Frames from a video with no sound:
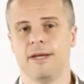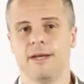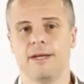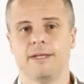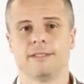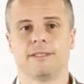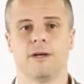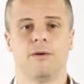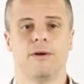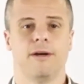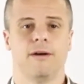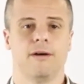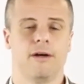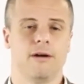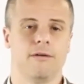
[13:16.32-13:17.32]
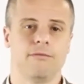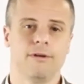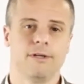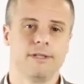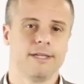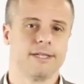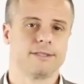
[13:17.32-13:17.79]
So
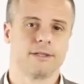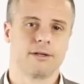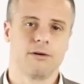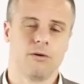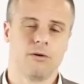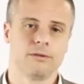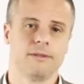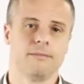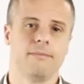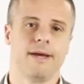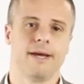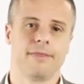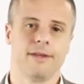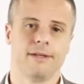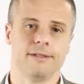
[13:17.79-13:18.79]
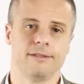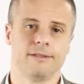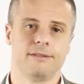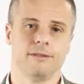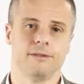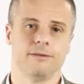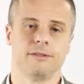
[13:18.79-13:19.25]
really, it's a golden method
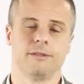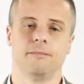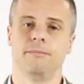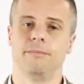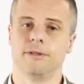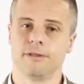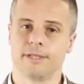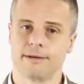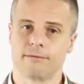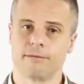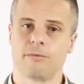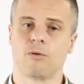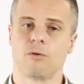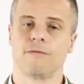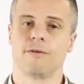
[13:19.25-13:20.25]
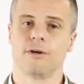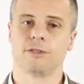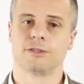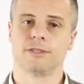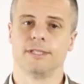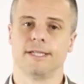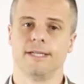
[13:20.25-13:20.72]
to build that rapport
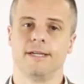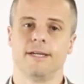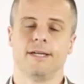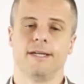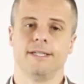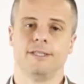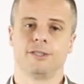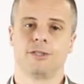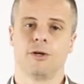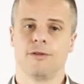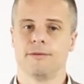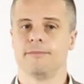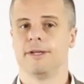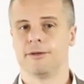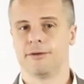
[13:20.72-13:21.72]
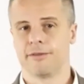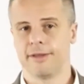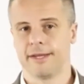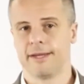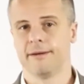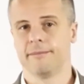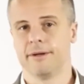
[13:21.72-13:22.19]
virtually and show them that you're
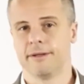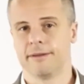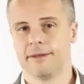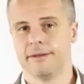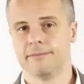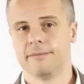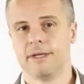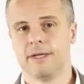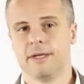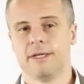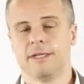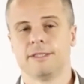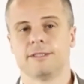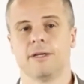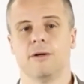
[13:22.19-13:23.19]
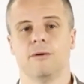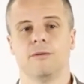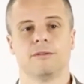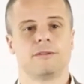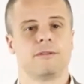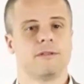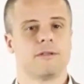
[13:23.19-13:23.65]
thinking about them.
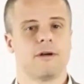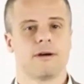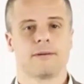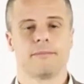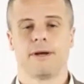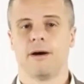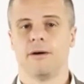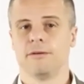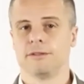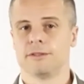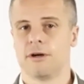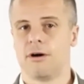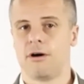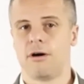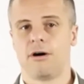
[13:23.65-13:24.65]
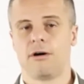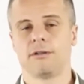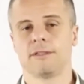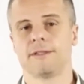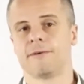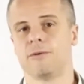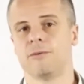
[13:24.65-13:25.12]
So talk about all
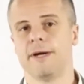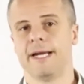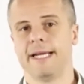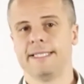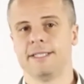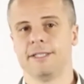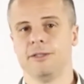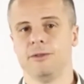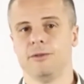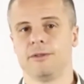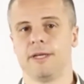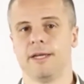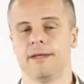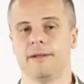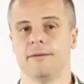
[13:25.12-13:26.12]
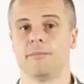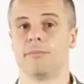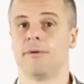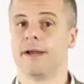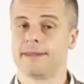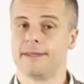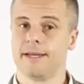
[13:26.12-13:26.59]
different ways that you can
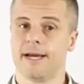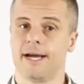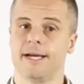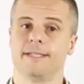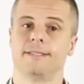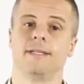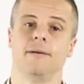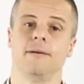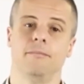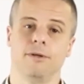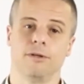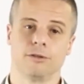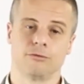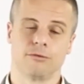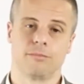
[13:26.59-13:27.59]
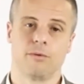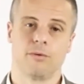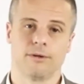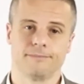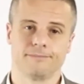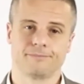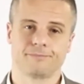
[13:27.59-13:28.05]
break the ice and build rapport.